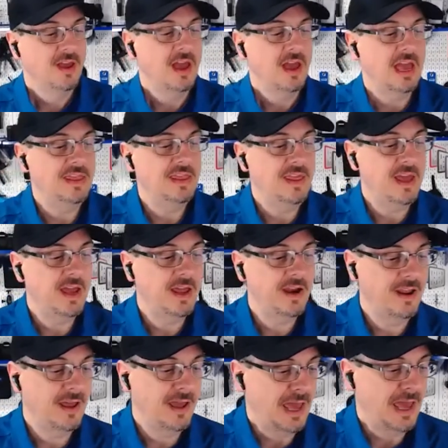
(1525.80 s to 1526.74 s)
and
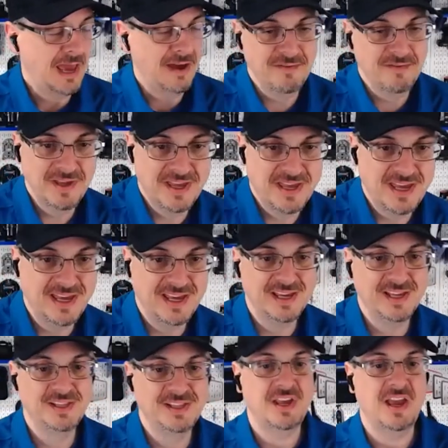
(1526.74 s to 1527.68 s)
then having
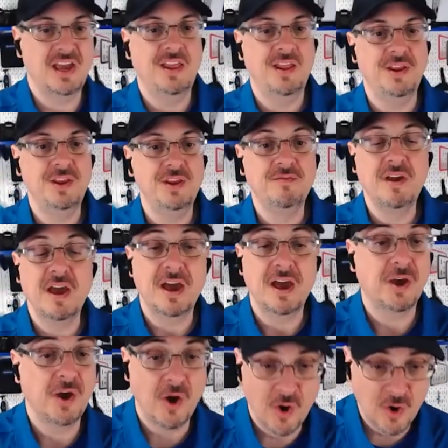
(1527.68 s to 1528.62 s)
kids, and then you've got
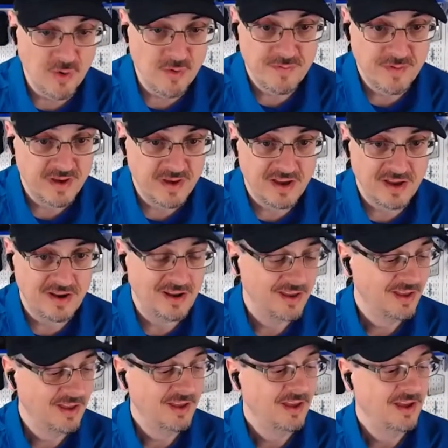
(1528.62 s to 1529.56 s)
COVID
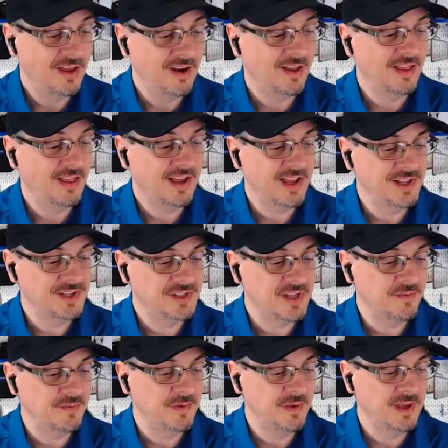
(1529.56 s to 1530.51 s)
and all that kind of
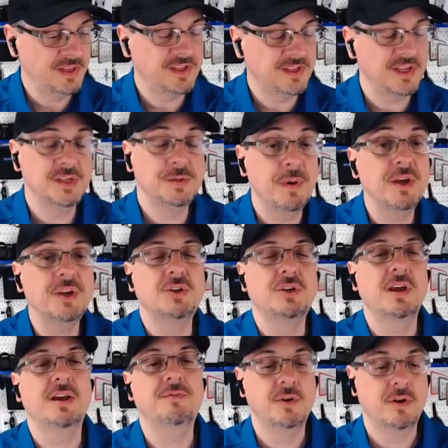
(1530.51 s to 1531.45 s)
stuff. You get
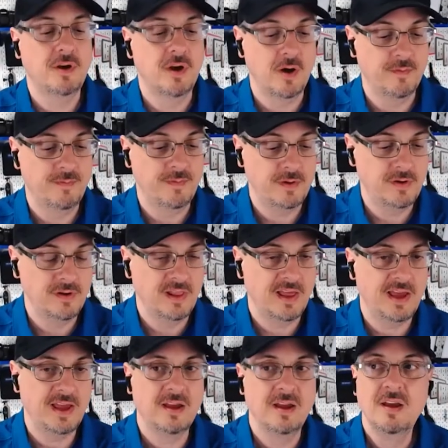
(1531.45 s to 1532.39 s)
especially after COVID, you're
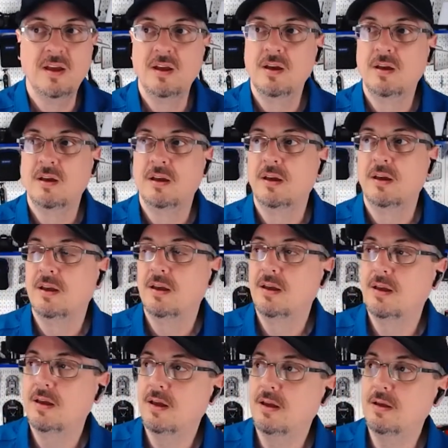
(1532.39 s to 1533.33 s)
like
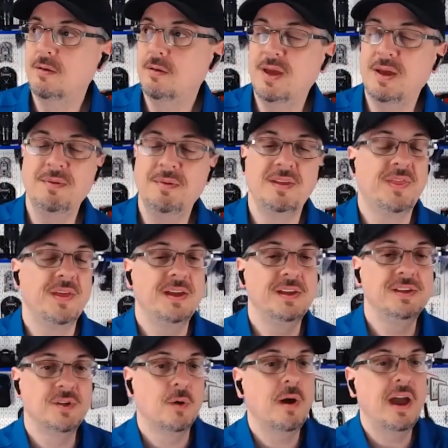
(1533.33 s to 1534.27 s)
maybe
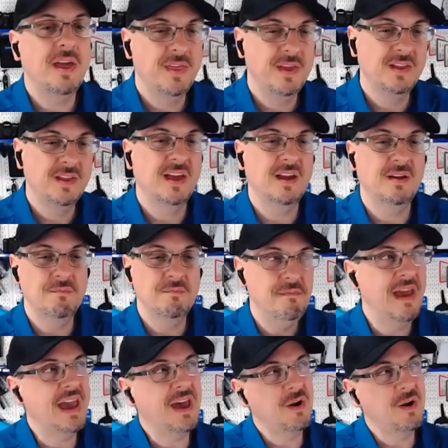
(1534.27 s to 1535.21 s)
things though I think that
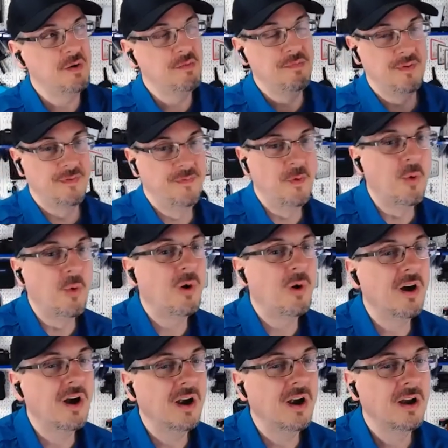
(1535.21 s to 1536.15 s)
mattered
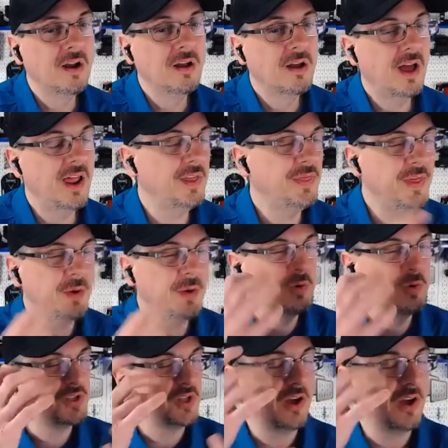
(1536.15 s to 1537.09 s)
before. And I think we're
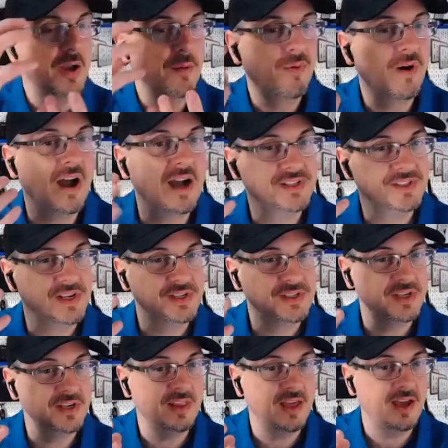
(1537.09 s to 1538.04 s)
still kind of
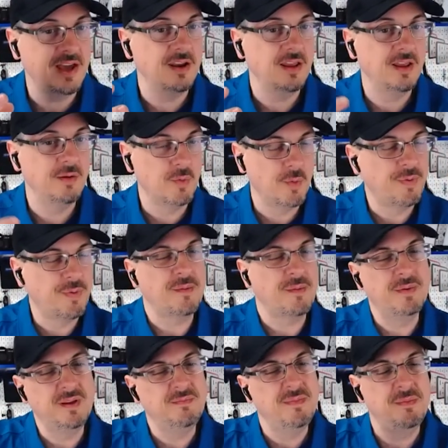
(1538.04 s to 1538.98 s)
processing that. And we'll
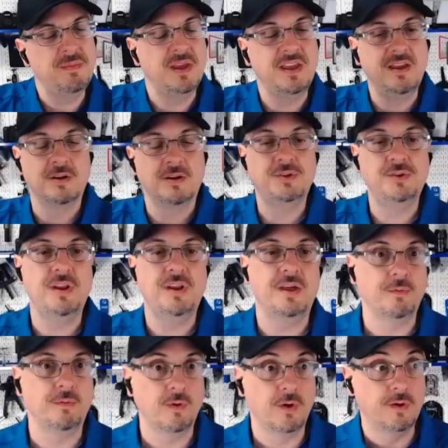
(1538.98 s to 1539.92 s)
probably maybe a year or two down
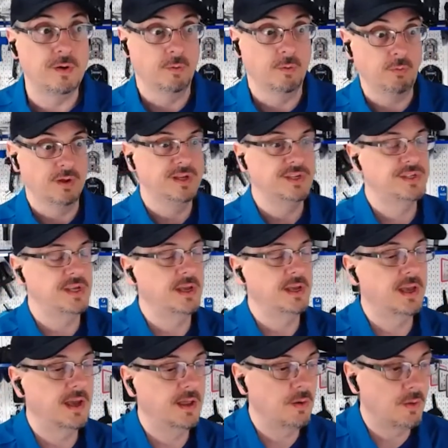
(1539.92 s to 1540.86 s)
the road it'll really
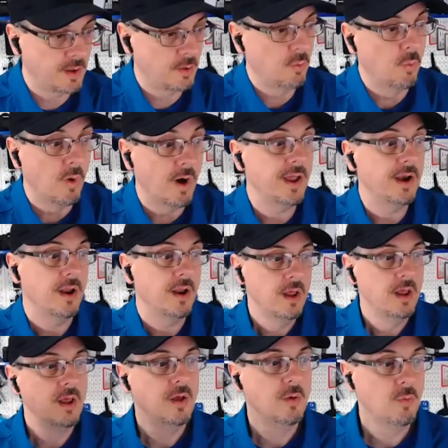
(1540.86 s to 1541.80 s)
sink in like what
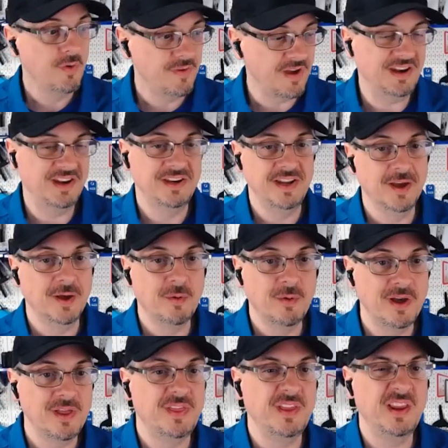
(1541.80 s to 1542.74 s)
we've had to deal
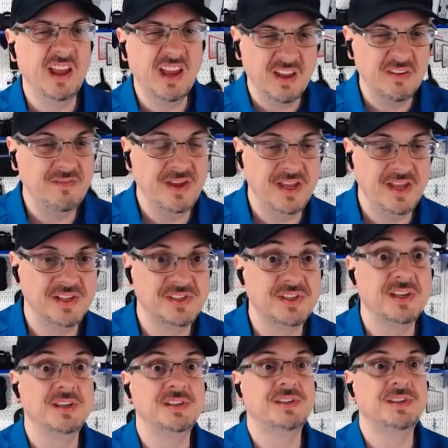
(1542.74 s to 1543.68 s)
with and
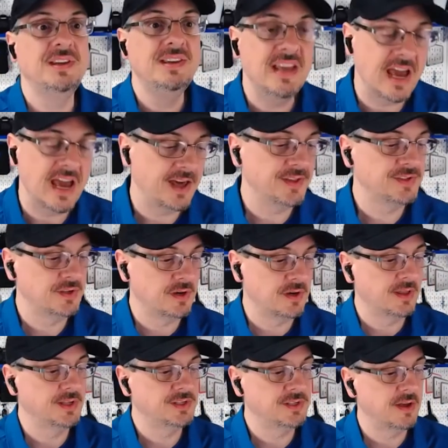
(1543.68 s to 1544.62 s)
inconveniences and deaths and
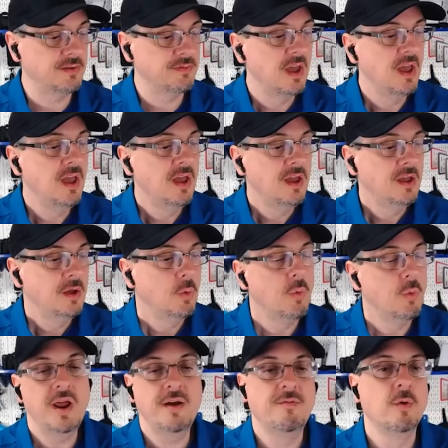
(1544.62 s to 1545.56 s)
all that stuff
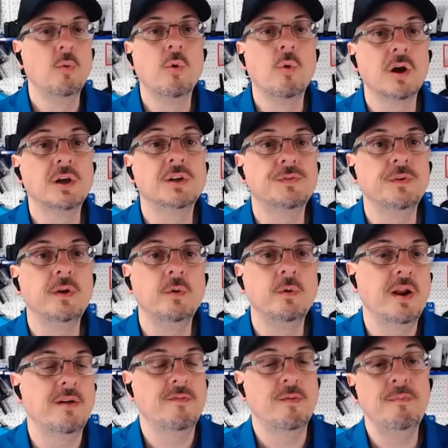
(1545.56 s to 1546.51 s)
whatever works for you,
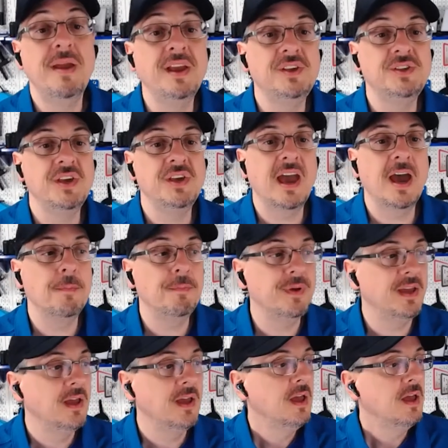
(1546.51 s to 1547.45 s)
whatever makes you
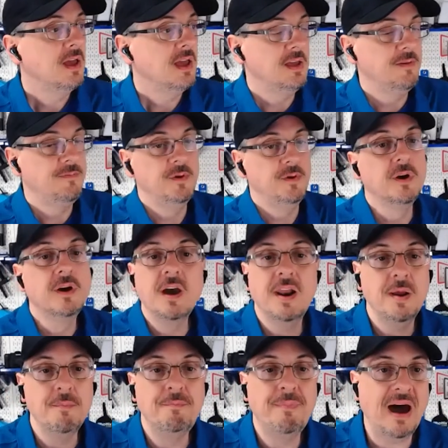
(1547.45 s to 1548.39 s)
happy. If you're
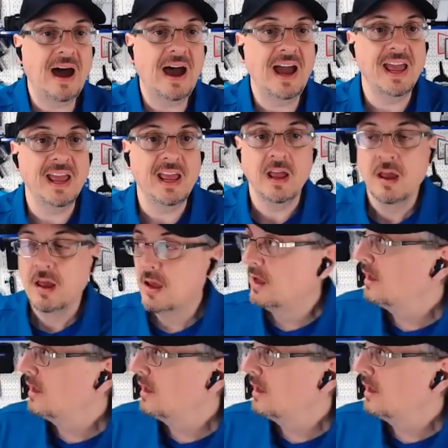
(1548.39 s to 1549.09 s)
gonna buy,